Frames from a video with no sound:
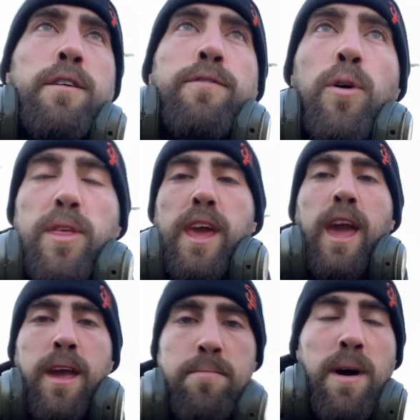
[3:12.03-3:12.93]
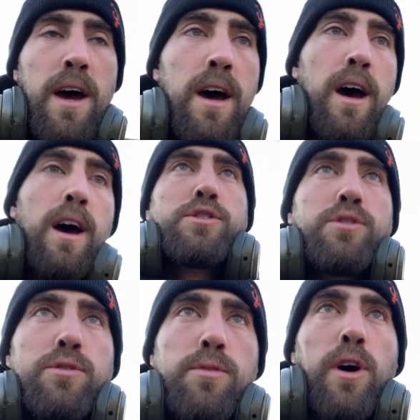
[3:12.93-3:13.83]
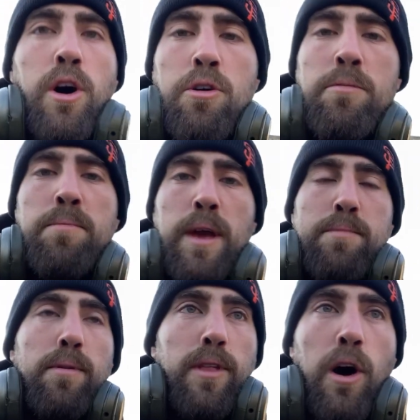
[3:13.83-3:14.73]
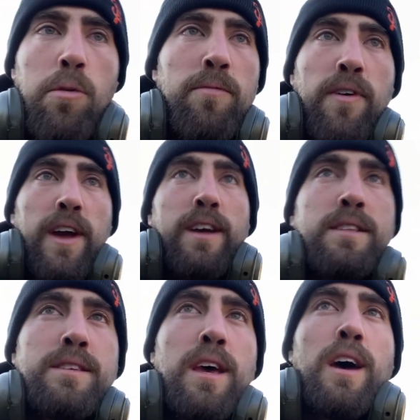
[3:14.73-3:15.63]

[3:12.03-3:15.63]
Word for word: for the game, to the home people, the home fans.